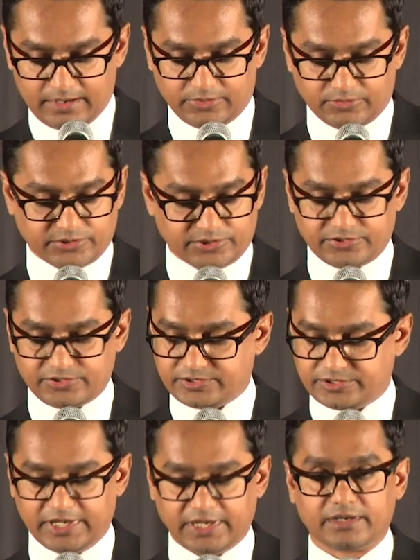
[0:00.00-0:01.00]
You
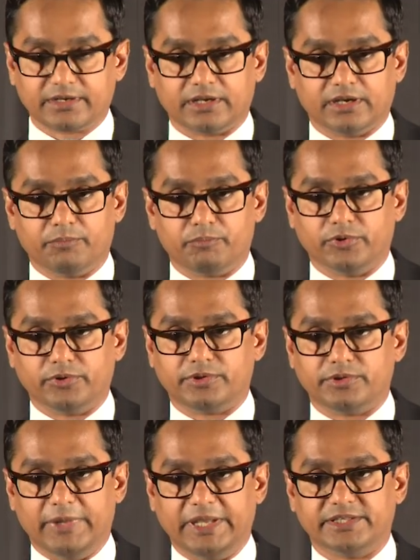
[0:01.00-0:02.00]
just
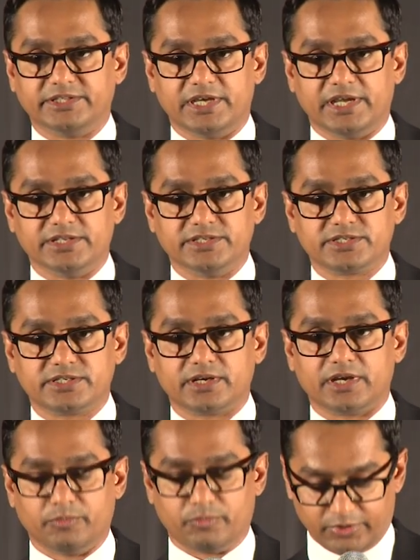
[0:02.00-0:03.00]
make the change
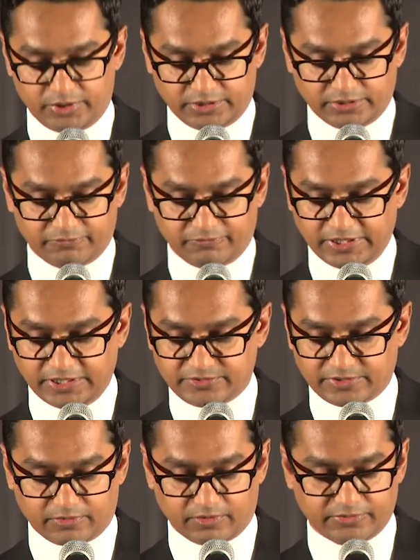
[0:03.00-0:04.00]
and put it in the
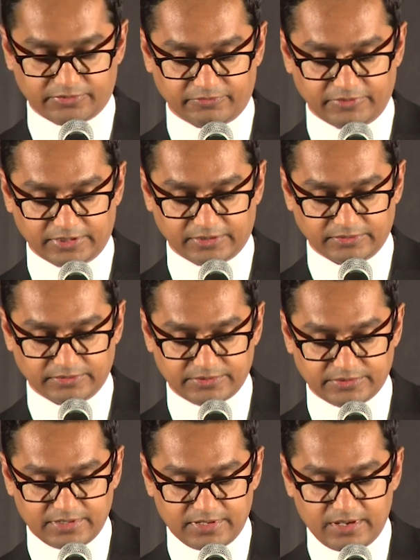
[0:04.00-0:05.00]
fleets across the
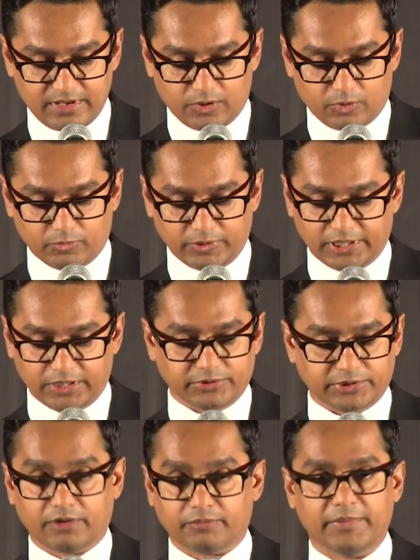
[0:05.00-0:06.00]
vehicles quickly
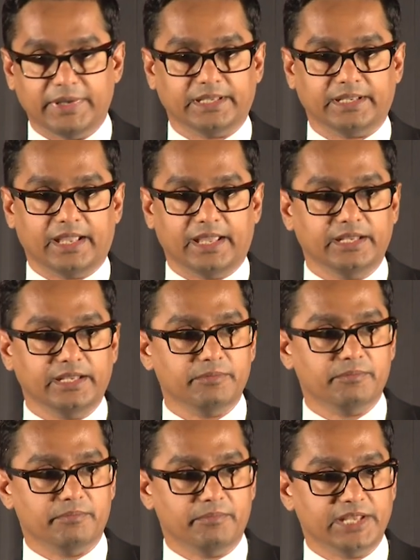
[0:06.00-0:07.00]
without making any
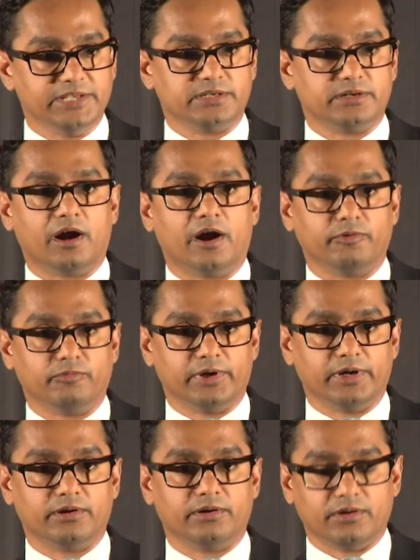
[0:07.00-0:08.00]
major
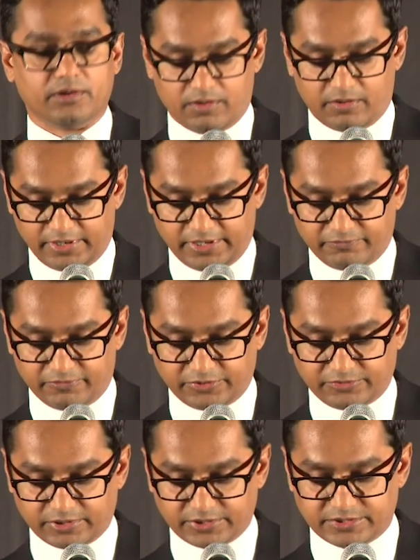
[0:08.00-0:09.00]
hardware or
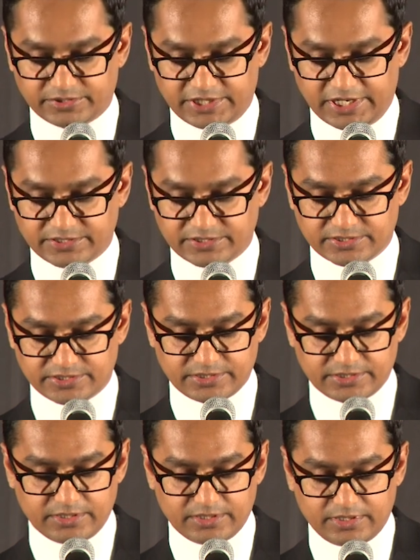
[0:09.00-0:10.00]
infrastructure
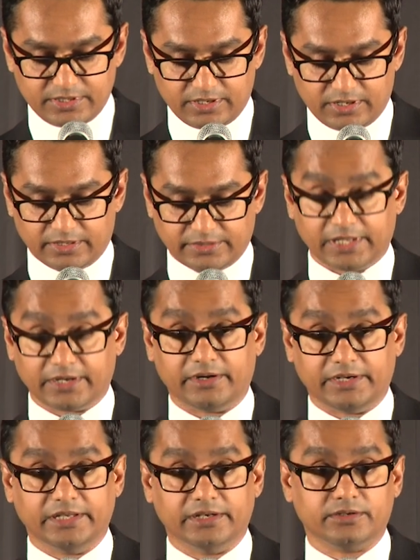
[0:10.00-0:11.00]
changes that are
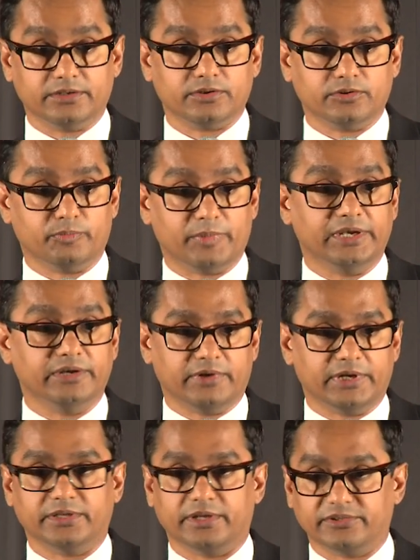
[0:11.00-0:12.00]
needed to
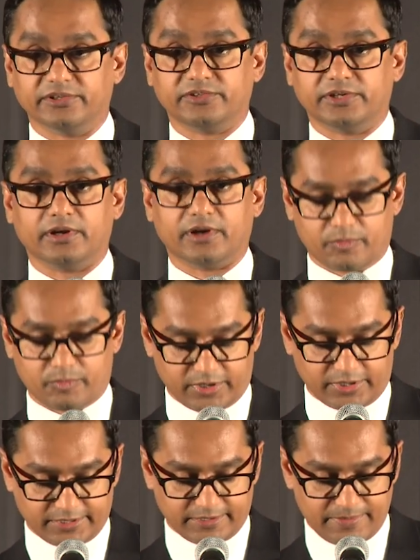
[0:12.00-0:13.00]
penetrate the existing car
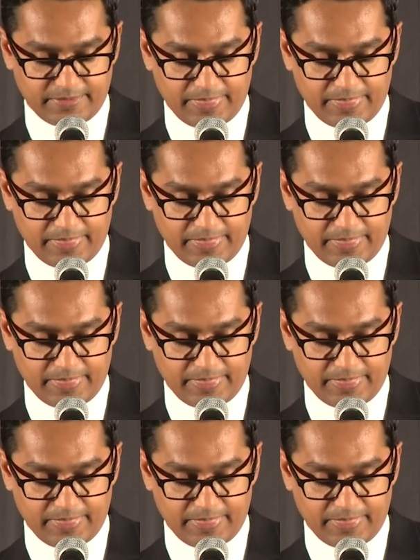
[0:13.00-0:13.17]
park.